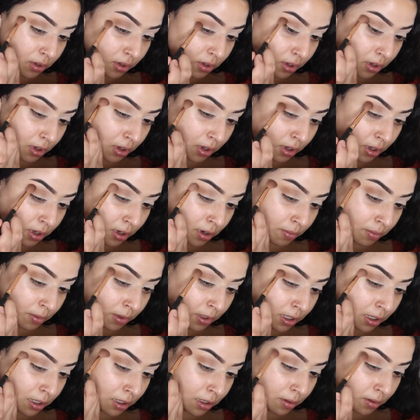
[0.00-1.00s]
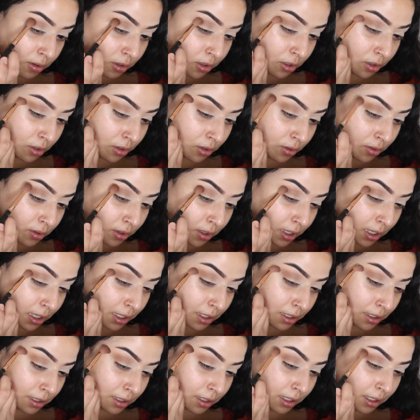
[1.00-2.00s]
And I'm gonna do
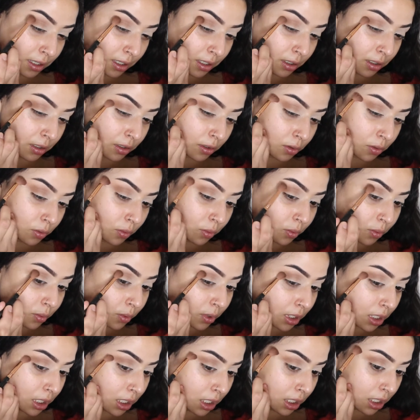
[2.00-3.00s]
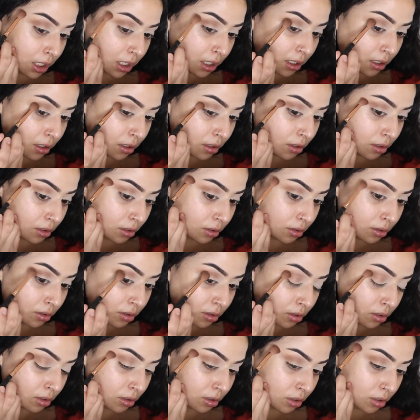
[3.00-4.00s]
kind of like a little wing.
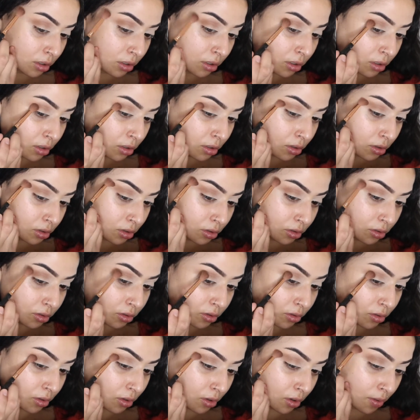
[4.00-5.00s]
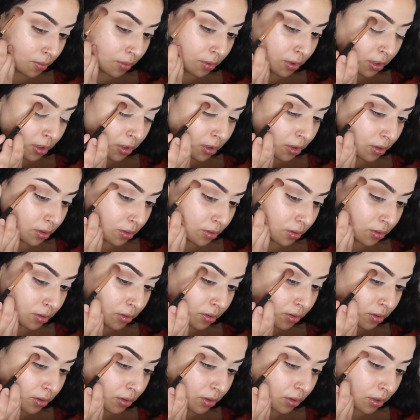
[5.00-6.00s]
So I'm gonna
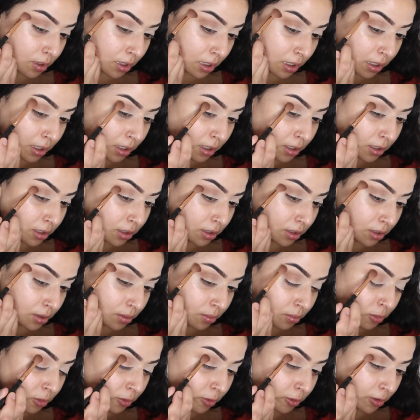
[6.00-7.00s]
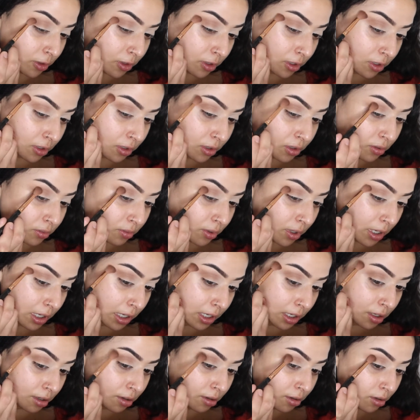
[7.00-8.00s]
kind of just move it this
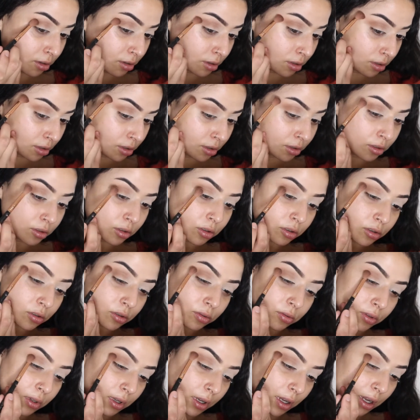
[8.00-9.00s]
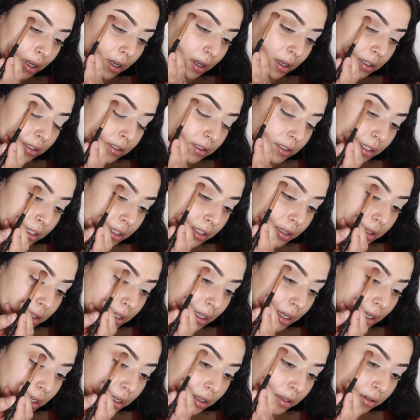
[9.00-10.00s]
way so it has like
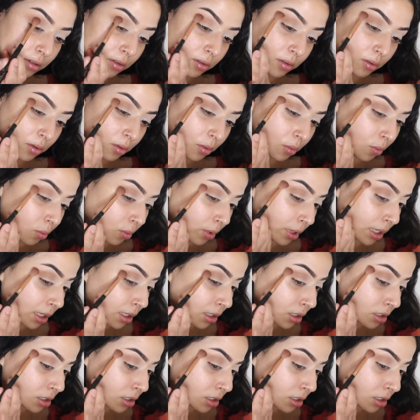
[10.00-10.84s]
that wing